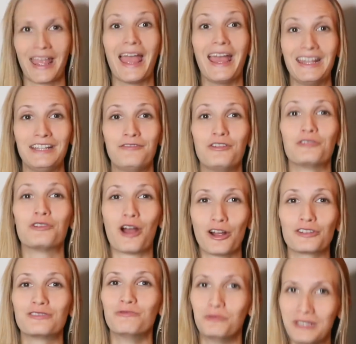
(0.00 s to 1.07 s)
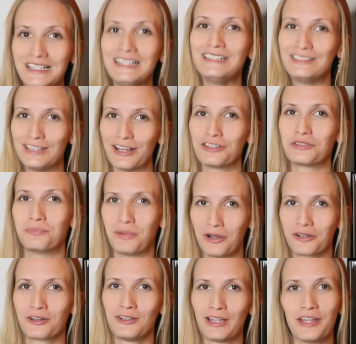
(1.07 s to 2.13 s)
And if your dog really does
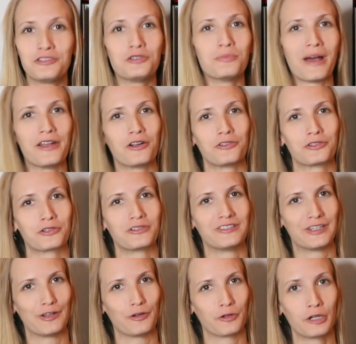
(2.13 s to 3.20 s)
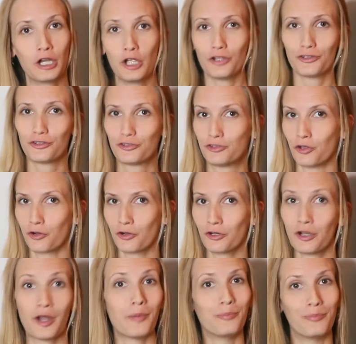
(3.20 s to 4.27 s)
bark a lot, you might also consider
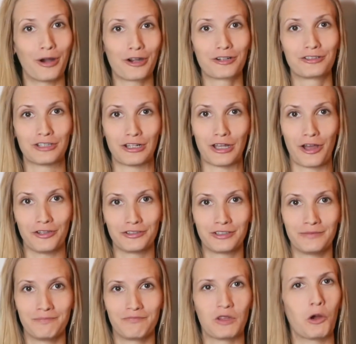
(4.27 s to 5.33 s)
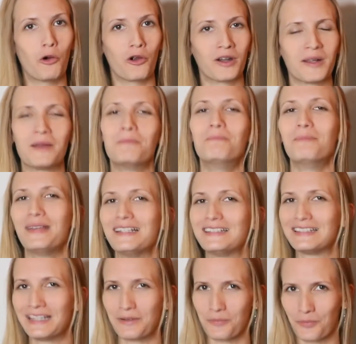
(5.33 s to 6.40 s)
Sir Barks a Lot or Miss
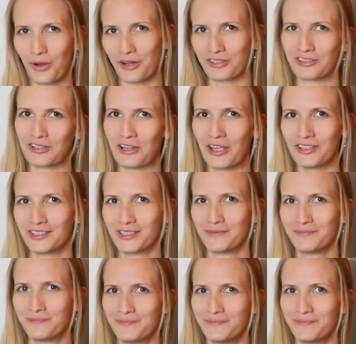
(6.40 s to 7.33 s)
Barks a Lot.